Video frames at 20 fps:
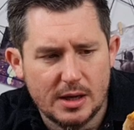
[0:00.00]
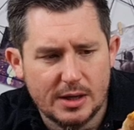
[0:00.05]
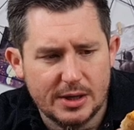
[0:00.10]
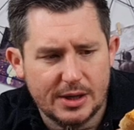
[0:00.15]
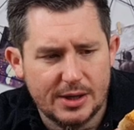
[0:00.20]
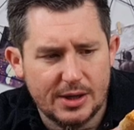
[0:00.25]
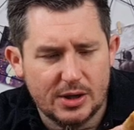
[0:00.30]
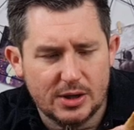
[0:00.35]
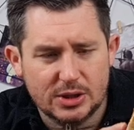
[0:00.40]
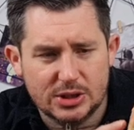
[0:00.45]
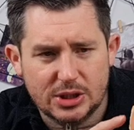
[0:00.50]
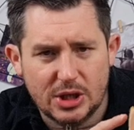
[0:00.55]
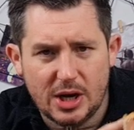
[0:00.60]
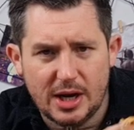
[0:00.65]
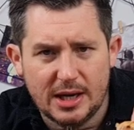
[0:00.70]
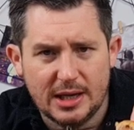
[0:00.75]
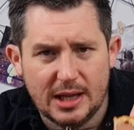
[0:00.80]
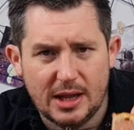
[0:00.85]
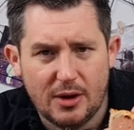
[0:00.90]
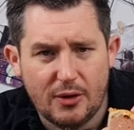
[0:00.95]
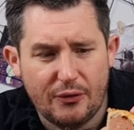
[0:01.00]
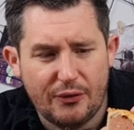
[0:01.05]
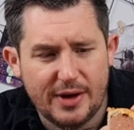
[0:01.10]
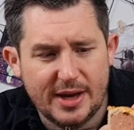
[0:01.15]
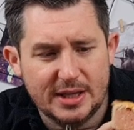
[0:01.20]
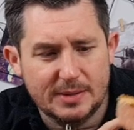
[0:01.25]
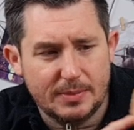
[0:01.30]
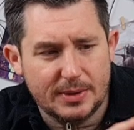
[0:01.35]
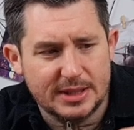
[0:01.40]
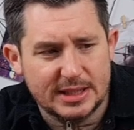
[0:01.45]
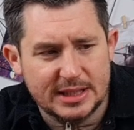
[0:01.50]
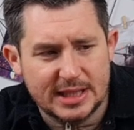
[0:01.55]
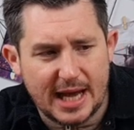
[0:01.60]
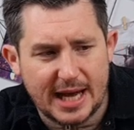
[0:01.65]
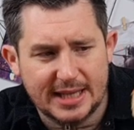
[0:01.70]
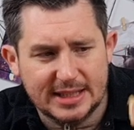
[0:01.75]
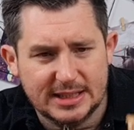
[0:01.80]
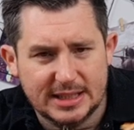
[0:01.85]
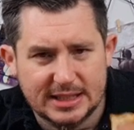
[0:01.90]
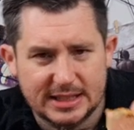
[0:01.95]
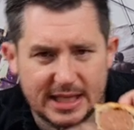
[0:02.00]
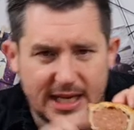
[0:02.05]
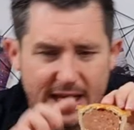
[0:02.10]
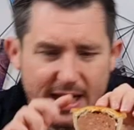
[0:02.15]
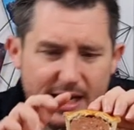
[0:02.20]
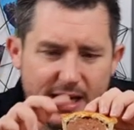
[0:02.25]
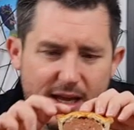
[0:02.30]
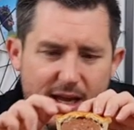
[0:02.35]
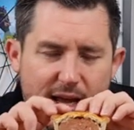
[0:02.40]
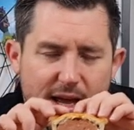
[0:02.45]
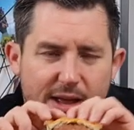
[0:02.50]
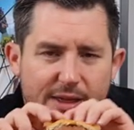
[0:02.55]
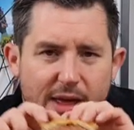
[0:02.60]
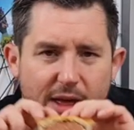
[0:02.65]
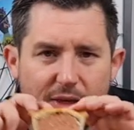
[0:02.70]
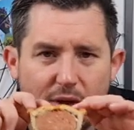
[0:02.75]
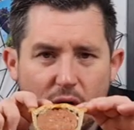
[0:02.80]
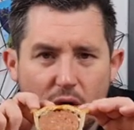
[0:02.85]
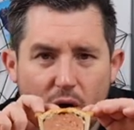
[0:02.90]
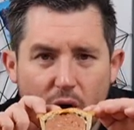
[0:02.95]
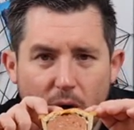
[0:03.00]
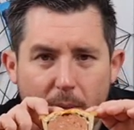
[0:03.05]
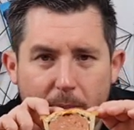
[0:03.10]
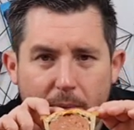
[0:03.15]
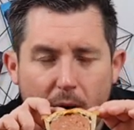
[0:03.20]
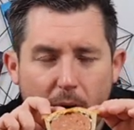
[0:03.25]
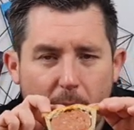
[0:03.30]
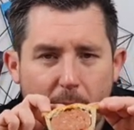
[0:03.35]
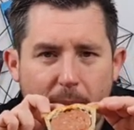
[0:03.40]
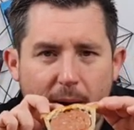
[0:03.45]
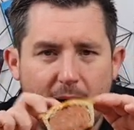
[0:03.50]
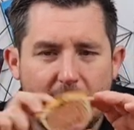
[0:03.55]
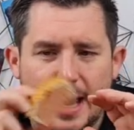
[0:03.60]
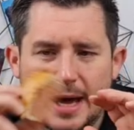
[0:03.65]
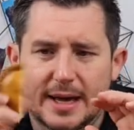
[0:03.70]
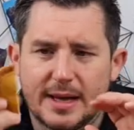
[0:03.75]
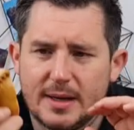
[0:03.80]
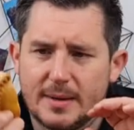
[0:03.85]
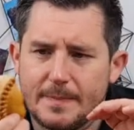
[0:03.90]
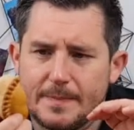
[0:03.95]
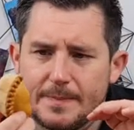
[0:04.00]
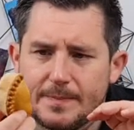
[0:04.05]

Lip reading: you know, certain little things. But it's nice to see that the whole pork pie